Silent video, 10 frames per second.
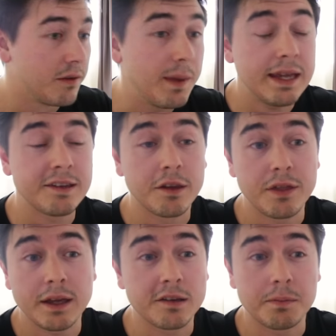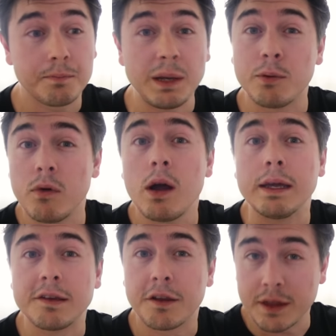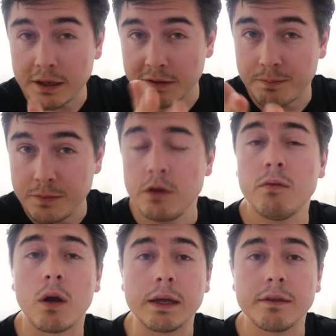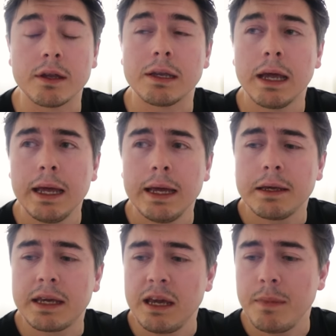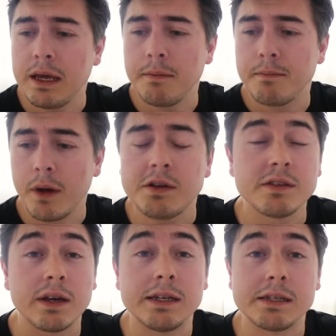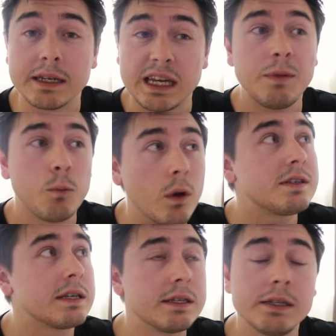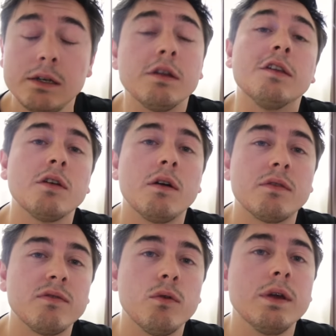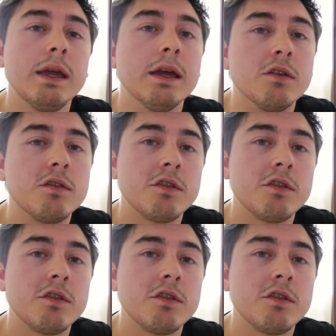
For me, it's the things people write, it's the things you write that keep me motivated and keep me wanting to do this after 4 years.